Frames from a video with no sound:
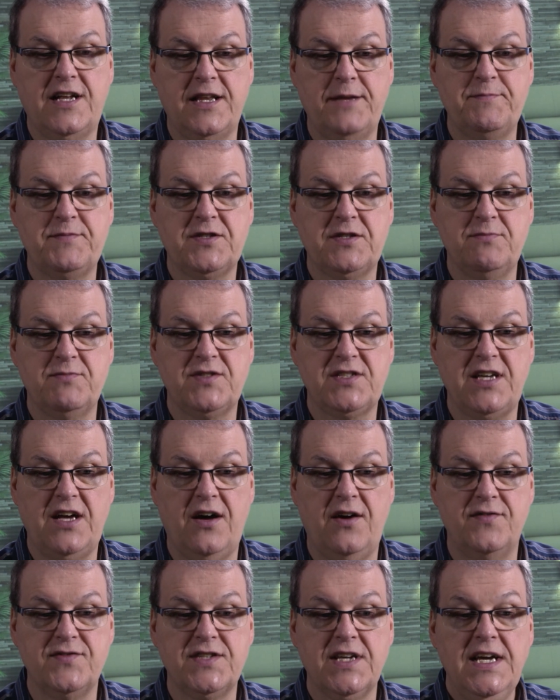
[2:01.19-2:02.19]
clips
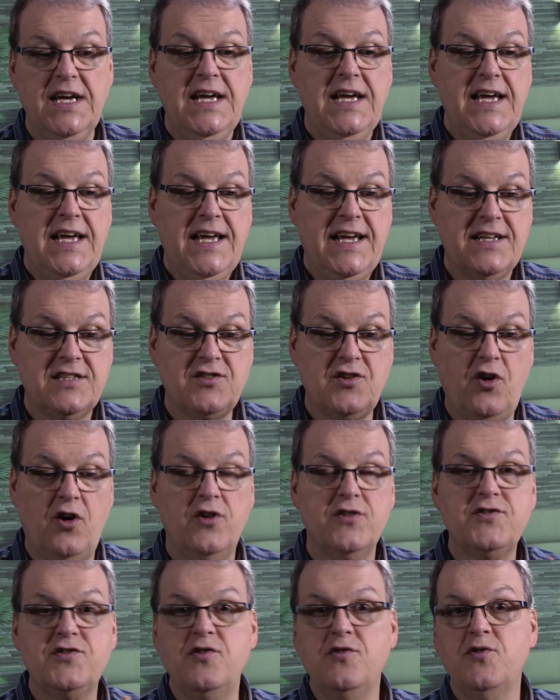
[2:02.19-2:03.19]
themselves. It's
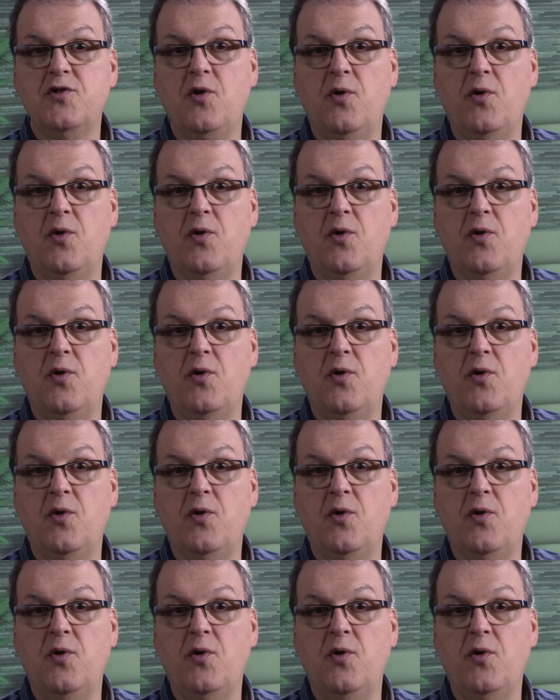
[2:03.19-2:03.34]
also